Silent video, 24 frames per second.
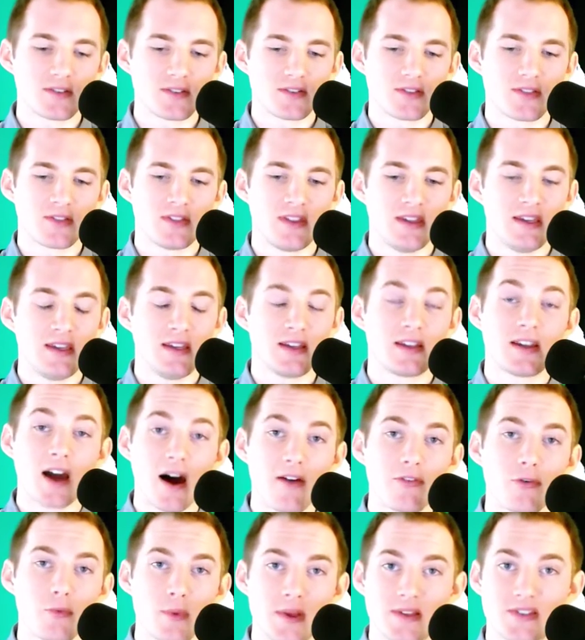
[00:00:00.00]
the
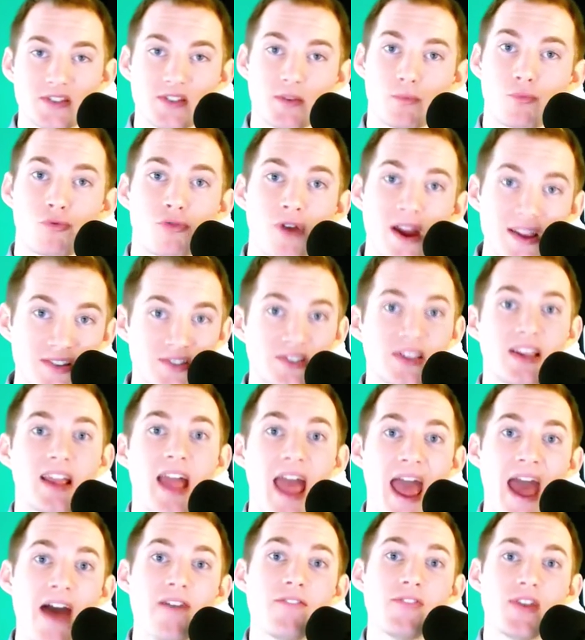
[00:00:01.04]
government suppressing
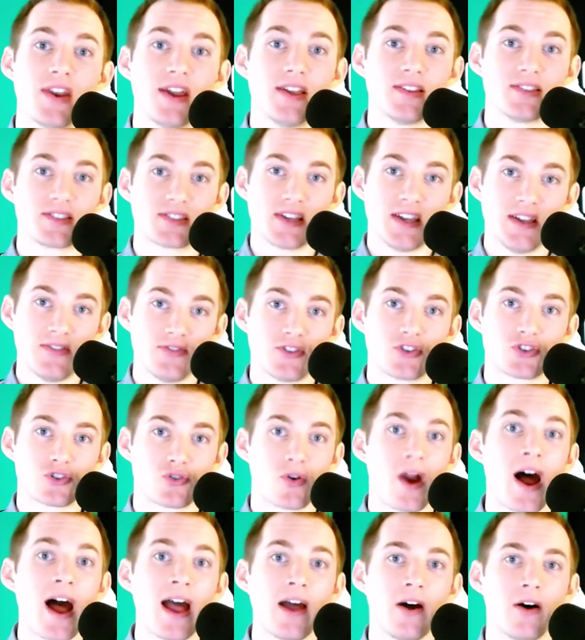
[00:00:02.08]
evidence in the
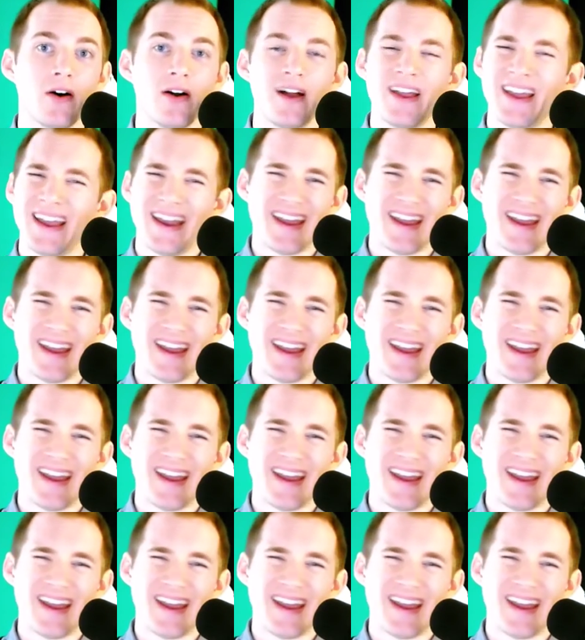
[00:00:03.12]
trial